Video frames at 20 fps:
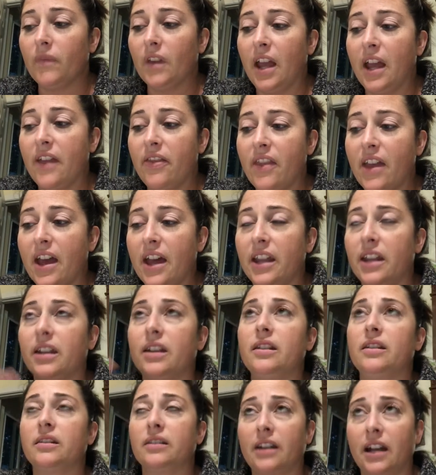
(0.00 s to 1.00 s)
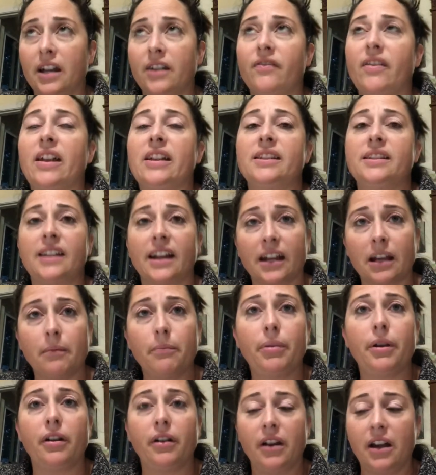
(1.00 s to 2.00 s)
And then kind of that second
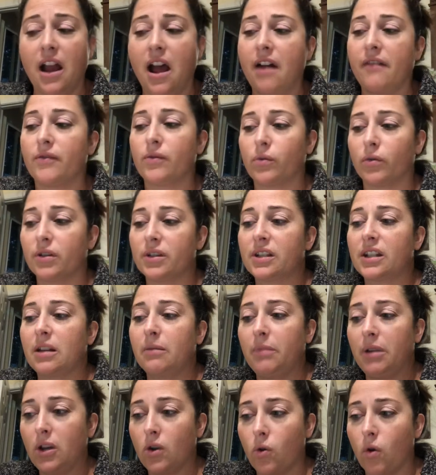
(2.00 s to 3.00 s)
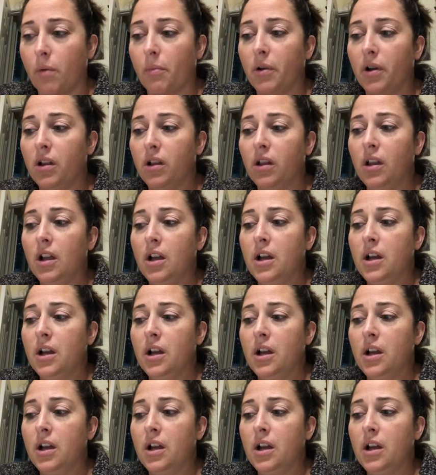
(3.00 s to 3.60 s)
period afterwards can be normal.